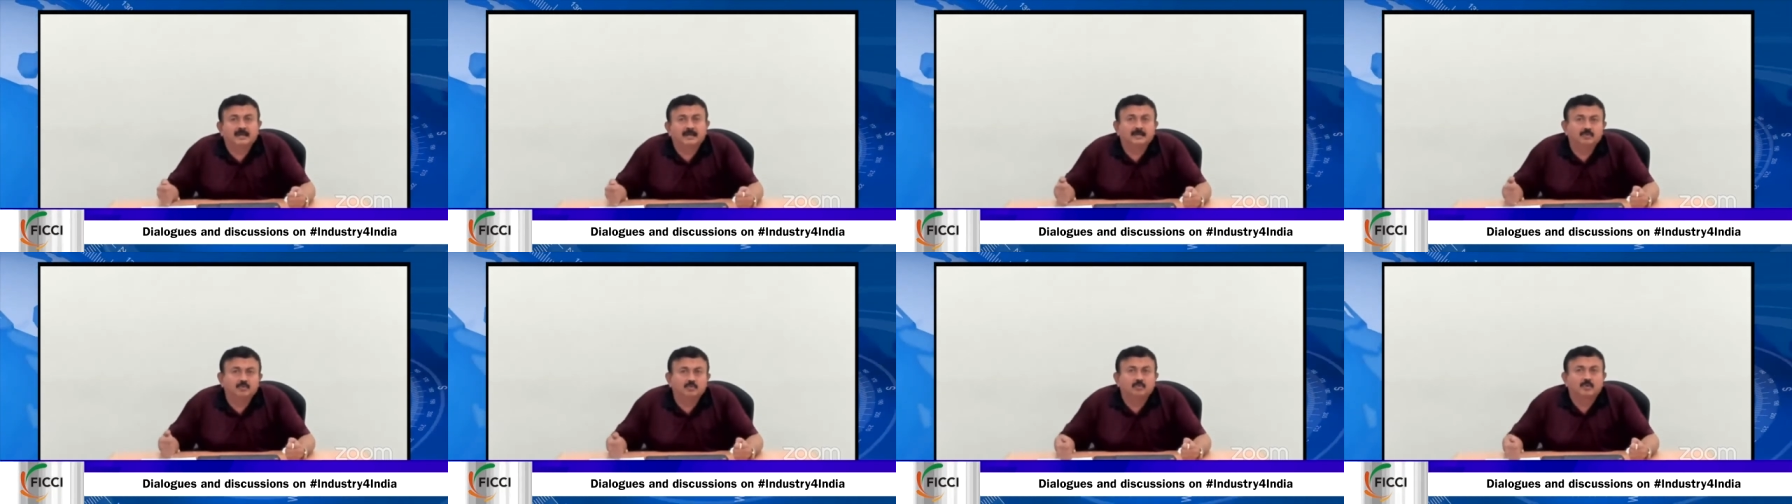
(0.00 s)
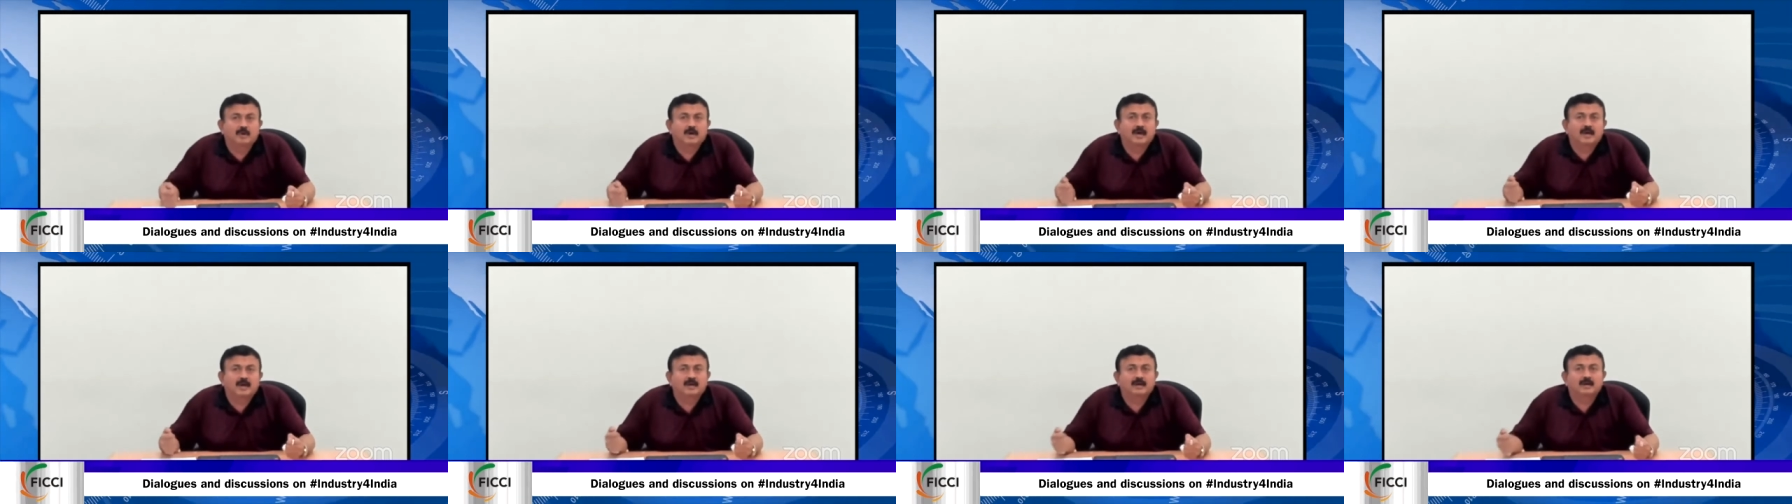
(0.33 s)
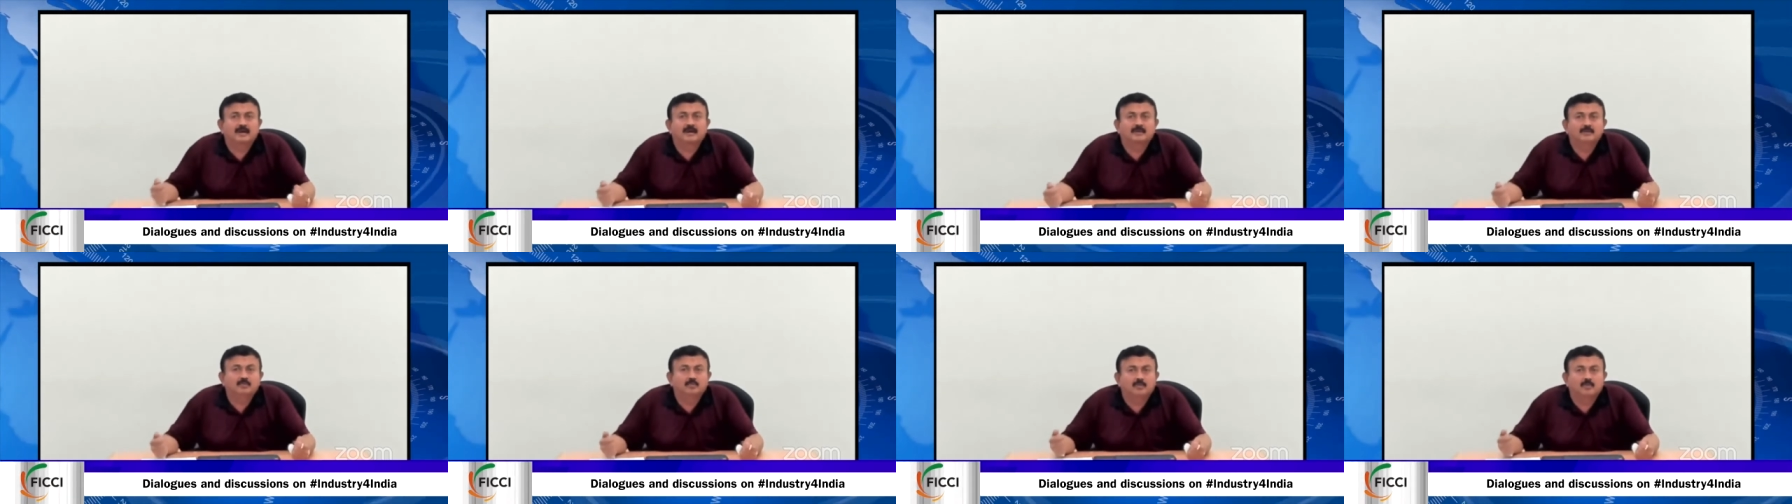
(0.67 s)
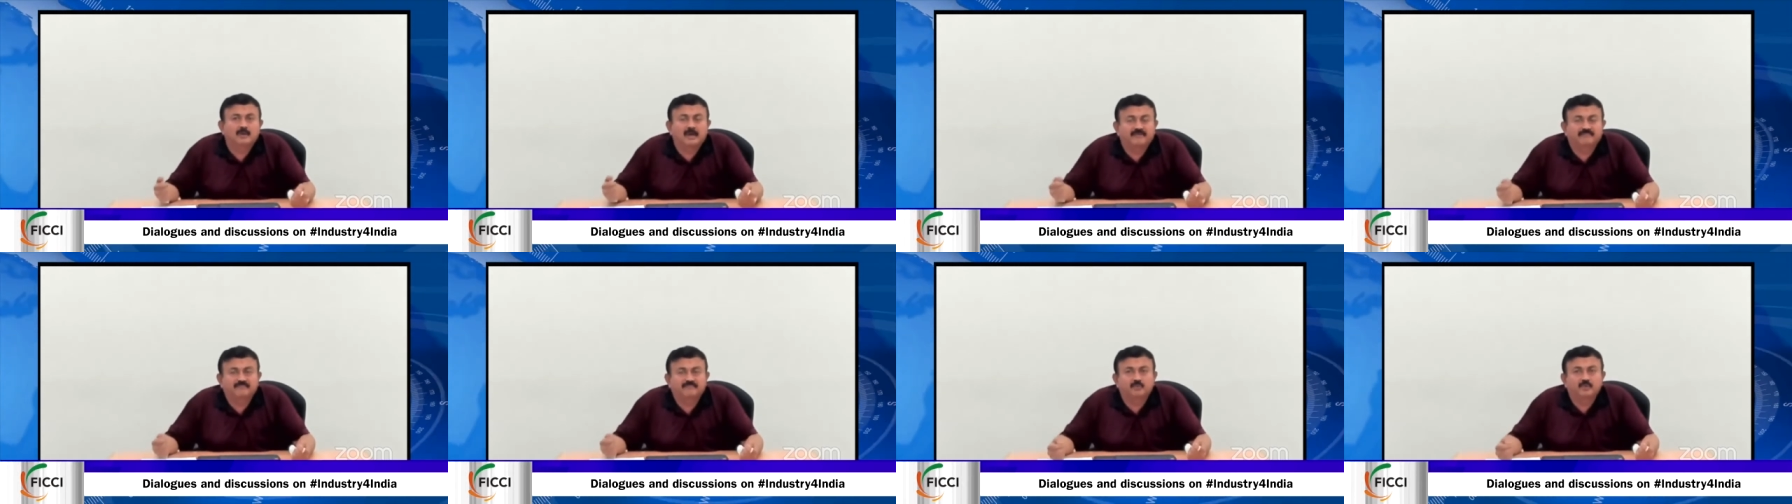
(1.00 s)
you are you
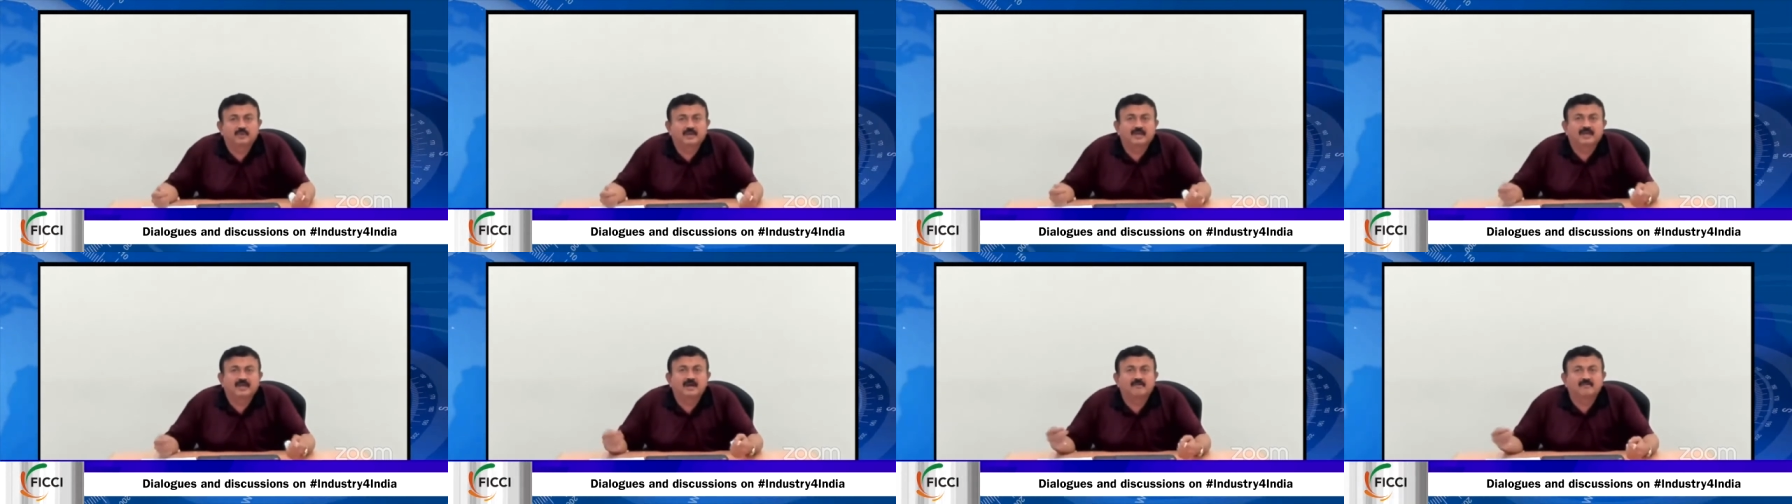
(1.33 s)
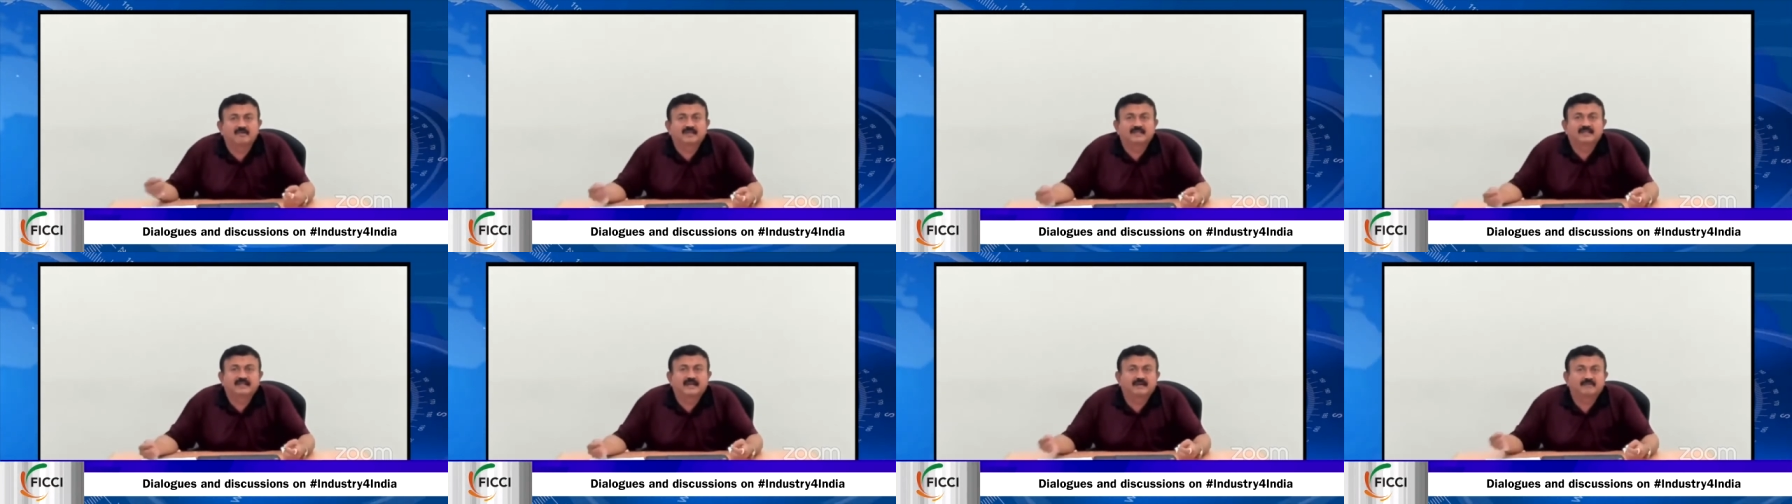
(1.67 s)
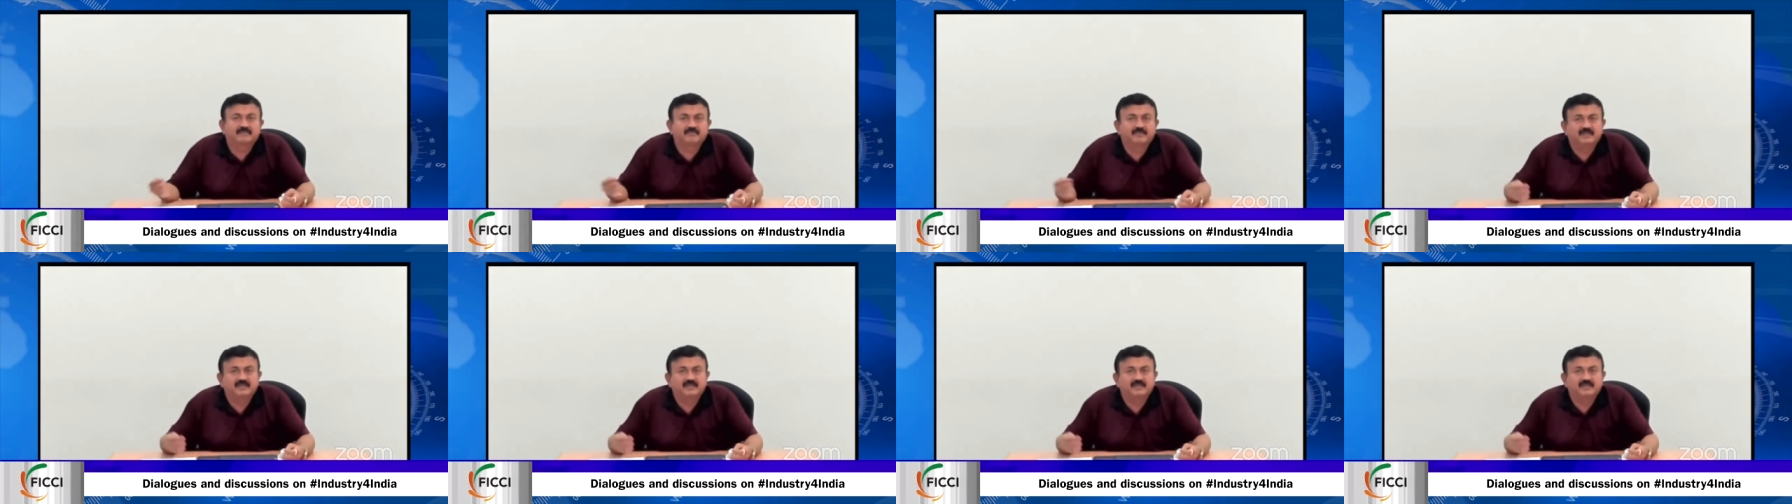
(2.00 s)
have to recover that